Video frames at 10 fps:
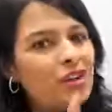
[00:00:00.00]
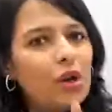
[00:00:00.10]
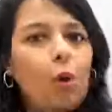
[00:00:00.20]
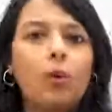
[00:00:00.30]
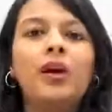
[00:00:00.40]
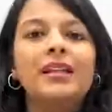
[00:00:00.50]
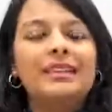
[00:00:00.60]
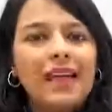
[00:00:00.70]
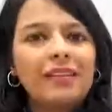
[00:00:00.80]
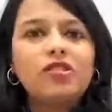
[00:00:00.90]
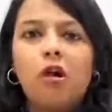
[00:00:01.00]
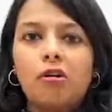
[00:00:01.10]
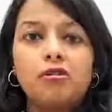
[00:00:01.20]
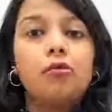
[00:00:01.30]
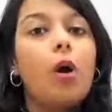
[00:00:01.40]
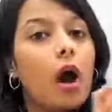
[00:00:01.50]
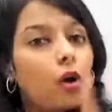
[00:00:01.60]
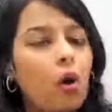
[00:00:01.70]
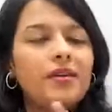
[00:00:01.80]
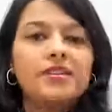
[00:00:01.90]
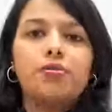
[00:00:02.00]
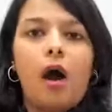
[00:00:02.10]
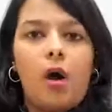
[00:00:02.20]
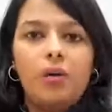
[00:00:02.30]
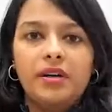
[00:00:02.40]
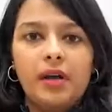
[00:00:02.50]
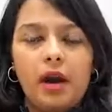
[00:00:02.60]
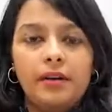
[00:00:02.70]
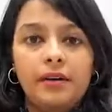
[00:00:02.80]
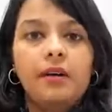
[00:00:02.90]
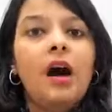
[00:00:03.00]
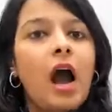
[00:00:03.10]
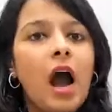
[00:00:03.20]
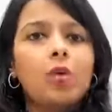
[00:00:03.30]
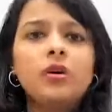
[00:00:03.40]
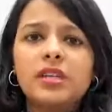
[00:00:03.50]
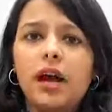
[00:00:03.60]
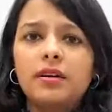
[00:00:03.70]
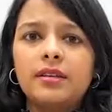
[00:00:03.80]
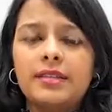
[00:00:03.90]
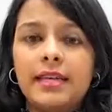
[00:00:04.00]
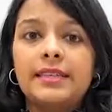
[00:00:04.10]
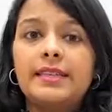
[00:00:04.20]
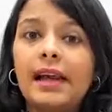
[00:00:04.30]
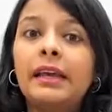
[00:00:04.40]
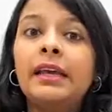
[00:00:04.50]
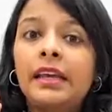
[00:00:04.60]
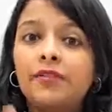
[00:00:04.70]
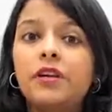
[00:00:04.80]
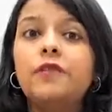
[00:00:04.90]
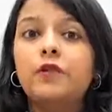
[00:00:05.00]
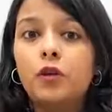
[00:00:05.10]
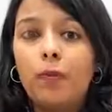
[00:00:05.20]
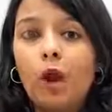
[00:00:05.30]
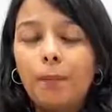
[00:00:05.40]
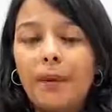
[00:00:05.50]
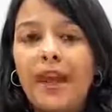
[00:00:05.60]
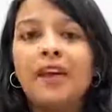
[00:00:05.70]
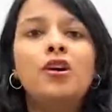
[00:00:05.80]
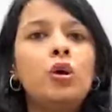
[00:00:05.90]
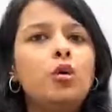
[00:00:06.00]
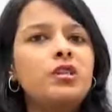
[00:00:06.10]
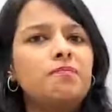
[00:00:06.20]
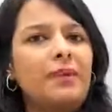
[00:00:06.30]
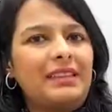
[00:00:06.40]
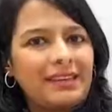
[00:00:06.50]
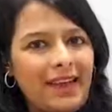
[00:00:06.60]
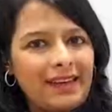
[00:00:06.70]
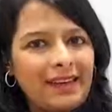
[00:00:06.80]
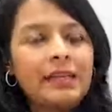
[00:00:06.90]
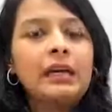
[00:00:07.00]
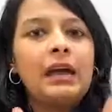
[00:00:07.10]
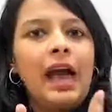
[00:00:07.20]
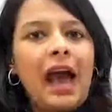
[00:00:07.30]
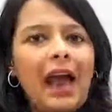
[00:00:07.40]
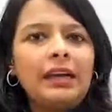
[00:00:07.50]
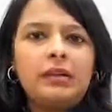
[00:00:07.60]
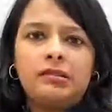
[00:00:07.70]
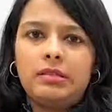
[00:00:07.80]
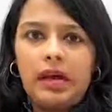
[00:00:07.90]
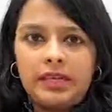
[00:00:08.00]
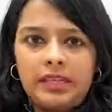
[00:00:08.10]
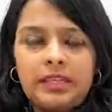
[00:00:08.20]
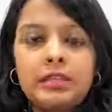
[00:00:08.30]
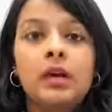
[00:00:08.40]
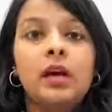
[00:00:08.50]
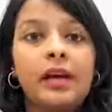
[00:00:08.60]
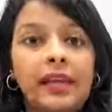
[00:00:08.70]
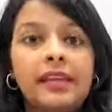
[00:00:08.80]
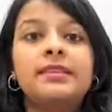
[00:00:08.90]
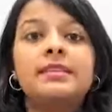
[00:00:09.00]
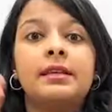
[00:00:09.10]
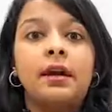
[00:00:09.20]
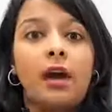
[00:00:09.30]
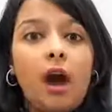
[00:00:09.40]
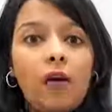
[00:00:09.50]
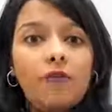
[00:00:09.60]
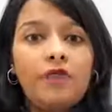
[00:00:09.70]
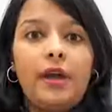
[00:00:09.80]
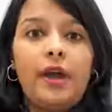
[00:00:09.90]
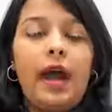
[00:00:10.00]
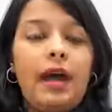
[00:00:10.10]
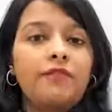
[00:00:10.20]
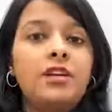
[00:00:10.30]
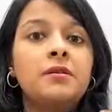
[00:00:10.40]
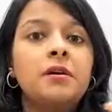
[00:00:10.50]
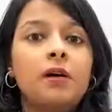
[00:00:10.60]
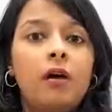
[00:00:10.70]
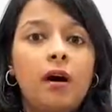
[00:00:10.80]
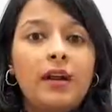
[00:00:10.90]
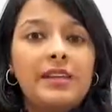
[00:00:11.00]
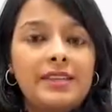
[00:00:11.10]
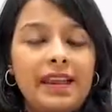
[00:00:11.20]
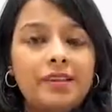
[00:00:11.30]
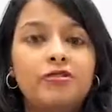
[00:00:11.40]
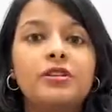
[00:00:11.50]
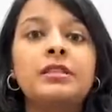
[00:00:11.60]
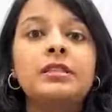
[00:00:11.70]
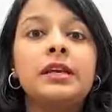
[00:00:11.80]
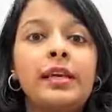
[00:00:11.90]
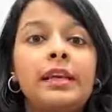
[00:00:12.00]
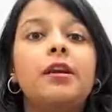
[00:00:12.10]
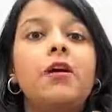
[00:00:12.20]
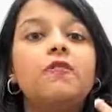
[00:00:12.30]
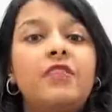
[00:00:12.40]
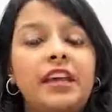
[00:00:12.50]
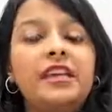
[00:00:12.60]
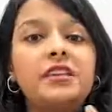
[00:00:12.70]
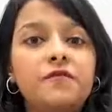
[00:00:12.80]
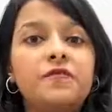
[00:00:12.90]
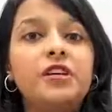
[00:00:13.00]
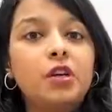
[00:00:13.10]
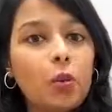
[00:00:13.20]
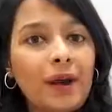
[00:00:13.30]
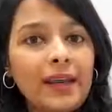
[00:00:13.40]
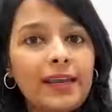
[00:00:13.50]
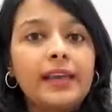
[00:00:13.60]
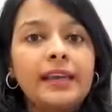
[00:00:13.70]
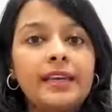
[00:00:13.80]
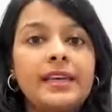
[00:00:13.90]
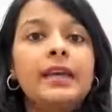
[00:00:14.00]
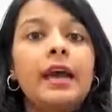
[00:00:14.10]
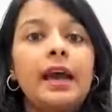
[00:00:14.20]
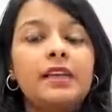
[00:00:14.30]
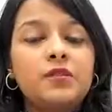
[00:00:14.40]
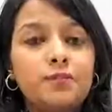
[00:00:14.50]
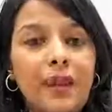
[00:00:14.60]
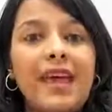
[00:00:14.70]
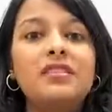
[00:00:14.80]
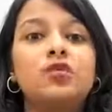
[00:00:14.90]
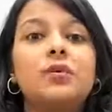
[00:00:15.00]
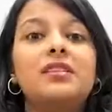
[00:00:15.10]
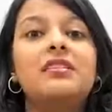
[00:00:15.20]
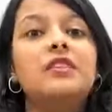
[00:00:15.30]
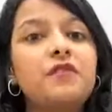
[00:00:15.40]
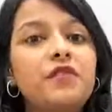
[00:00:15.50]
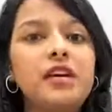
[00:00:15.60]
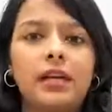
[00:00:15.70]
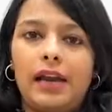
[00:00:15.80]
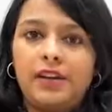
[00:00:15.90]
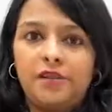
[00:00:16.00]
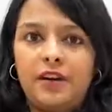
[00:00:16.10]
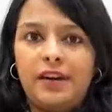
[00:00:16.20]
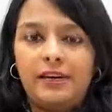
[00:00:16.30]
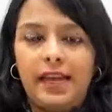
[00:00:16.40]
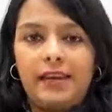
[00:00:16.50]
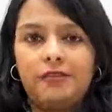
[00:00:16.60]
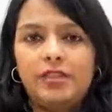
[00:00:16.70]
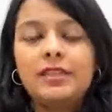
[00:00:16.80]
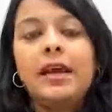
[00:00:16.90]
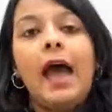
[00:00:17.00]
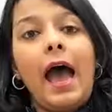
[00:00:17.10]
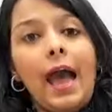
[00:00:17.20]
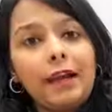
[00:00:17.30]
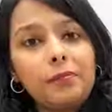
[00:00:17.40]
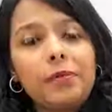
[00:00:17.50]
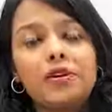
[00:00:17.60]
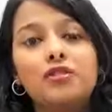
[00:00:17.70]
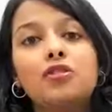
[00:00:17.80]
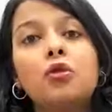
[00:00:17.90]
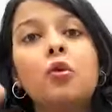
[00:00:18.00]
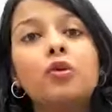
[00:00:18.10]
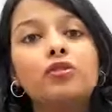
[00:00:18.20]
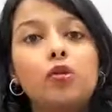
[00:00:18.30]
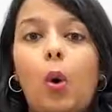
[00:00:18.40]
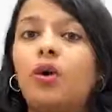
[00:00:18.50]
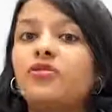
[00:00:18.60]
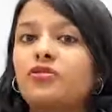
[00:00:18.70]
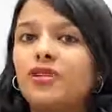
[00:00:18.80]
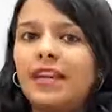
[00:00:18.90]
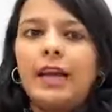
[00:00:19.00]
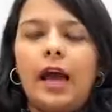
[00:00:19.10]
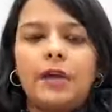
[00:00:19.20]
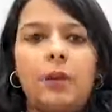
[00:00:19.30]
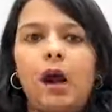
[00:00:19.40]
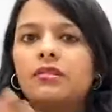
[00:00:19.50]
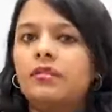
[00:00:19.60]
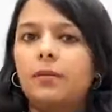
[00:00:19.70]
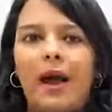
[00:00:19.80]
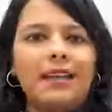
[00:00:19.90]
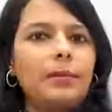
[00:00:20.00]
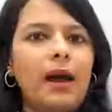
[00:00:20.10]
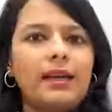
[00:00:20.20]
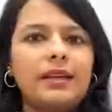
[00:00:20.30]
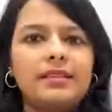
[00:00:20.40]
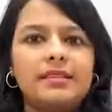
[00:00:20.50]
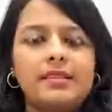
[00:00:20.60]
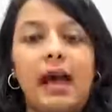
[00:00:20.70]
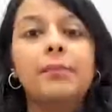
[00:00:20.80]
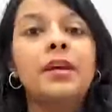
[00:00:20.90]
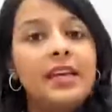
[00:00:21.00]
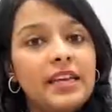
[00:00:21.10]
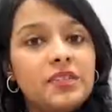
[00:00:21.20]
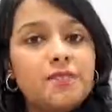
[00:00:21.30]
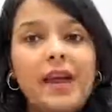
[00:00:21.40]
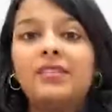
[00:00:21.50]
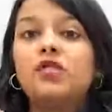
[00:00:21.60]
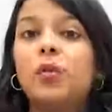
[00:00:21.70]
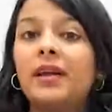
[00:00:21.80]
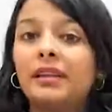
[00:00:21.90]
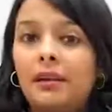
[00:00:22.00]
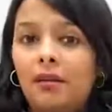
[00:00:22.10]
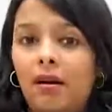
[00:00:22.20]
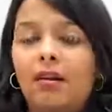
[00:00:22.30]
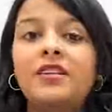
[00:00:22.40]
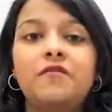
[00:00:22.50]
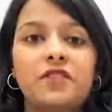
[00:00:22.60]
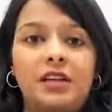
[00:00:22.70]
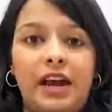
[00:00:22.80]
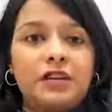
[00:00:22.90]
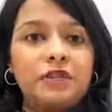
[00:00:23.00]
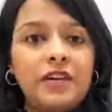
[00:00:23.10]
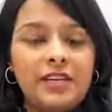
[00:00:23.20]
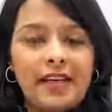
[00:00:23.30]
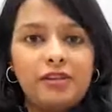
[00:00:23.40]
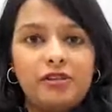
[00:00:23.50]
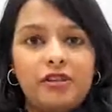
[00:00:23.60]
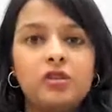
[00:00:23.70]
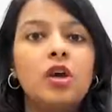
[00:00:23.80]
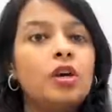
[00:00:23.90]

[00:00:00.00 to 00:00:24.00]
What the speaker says: No, that's not true according to Howard Gardner. Howard Gardner says that even a football player who is pathetic at studies is having intelligence in a very different way. He is blessed with a different kind of intelligence, and a person who scores really high marks in a mathematics exam is blessed with a different kind of intelligence.